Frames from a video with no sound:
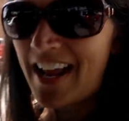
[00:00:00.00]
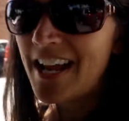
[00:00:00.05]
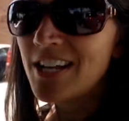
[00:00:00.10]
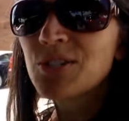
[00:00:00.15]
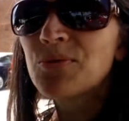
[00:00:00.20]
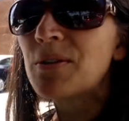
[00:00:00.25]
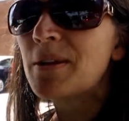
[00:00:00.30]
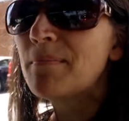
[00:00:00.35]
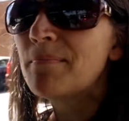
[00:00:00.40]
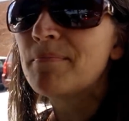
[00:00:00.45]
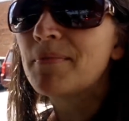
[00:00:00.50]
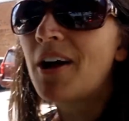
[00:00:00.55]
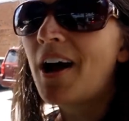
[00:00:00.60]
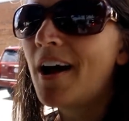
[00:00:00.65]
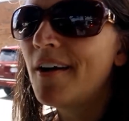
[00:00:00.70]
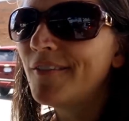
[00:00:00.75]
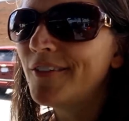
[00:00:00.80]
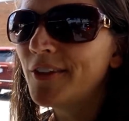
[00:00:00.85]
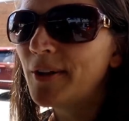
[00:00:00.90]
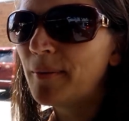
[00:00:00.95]
I just want to
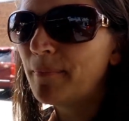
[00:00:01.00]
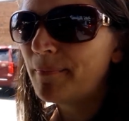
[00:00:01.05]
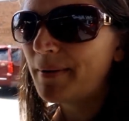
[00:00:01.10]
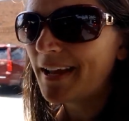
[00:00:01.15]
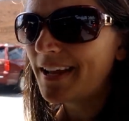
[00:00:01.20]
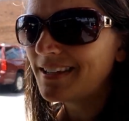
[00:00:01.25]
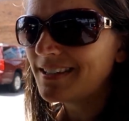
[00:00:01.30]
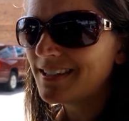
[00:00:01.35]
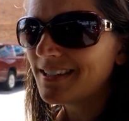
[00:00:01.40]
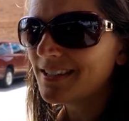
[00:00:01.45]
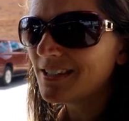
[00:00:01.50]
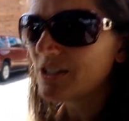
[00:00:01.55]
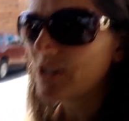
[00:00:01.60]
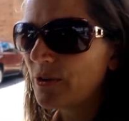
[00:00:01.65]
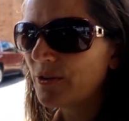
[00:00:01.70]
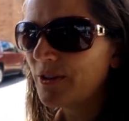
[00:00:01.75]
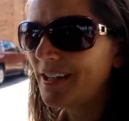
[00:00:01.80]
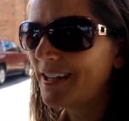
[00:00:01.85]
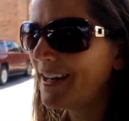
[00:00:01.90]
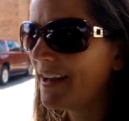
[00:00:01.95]
cover their bases, so
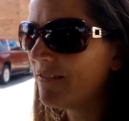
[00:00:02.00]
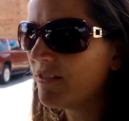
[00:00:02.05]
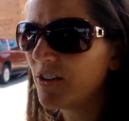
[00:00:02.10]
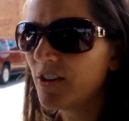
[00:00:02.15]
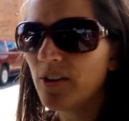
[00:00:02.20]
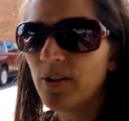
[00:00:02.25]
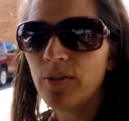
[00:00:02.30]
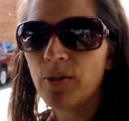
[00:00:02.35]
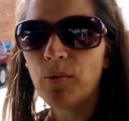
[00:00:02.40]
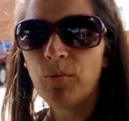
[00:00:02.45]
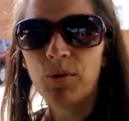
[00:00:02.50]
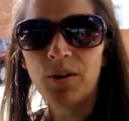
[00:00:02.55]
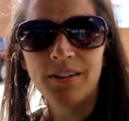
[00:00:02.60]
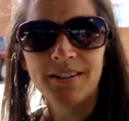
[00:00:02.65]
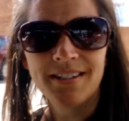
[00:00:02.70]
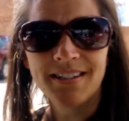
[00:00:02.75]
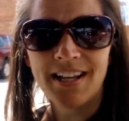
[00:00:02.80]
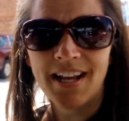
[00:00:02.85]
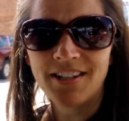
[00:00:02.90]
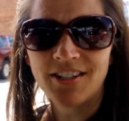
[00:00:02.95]
you never know. The world
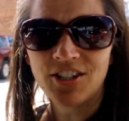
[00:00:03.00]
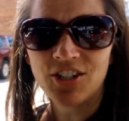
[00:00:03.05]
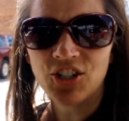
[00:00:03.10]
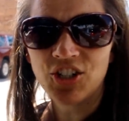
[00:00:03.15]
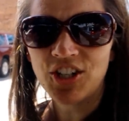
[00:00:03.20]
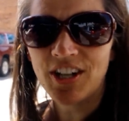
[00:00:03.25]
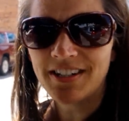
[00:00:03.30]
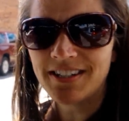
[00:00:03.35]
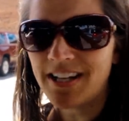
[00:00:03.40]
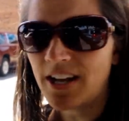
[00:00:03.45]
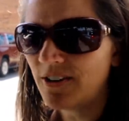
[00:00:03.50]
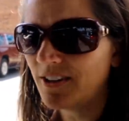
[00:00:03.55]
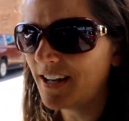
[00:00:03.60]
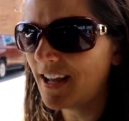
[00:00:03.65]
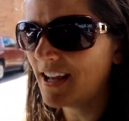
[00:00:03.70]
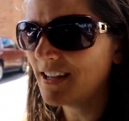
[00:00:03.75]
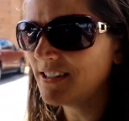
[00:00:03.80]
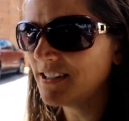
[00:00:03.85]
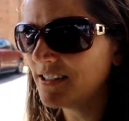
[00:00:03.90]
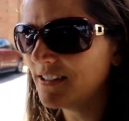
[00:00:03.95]
decides to shut down and
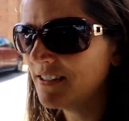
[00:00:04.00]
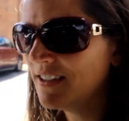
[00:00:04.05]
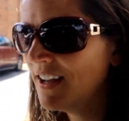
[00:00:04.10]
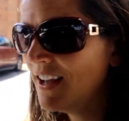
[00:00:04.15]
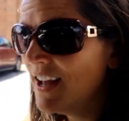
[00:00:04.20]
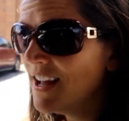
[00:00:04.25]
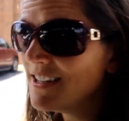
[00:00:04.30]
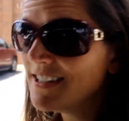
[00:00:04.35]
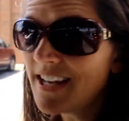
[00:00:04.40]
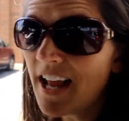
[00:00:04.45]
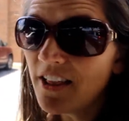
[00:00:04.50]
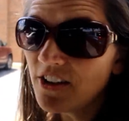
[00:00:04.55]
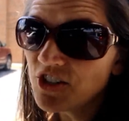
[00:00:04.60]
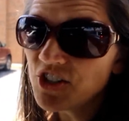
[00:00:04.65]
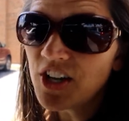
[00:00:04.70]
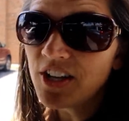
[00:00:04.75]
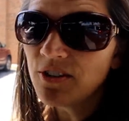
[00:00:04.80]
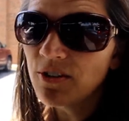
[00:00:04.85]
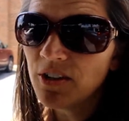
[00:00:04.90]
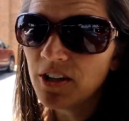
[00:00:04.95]
end, and Dollar
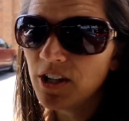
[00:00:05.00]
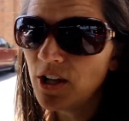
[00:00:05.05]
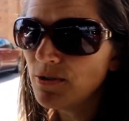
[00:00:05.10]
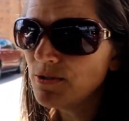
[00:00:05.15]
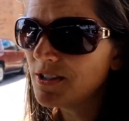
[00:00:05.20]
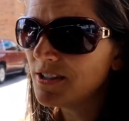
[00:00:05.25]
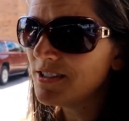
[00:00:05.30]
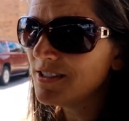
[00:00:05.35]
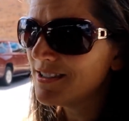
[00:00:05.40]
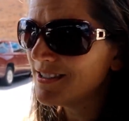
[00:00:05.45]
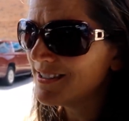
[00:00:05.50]
General closes.